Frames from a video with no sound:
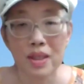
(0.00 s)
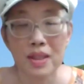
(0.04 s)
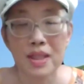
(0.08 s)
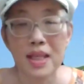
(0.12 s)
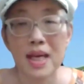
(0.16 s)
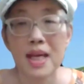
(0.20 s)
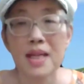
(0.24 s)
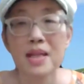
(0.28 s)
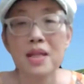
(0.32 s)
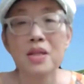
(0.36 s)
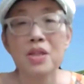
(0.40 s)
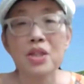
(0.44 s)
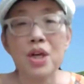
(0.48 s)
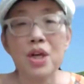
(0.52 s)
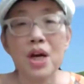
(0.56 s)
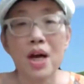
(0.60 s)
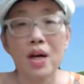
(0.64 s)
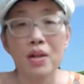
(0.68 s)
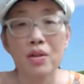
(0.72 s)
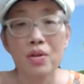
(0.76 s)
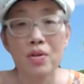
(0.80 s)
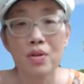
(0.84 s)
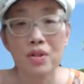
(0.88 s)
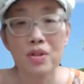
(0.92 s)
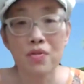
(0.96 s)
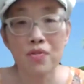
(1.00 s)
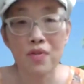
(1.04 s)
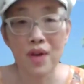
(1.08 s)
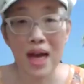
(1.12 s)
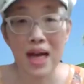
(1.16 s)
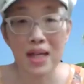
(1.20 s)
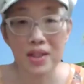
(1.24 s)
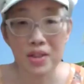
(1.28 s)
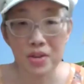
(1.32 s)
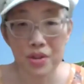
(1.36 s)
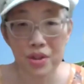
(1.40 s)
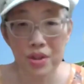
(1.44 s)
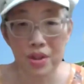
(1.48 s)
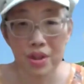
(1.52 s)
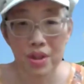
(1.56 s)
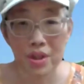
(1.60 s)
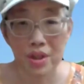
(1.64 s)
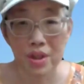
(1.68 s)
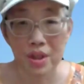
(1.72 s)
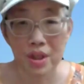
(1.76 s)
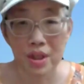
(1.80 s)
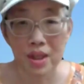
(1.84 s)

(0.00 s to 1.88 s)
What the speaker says: Then the child learns faster.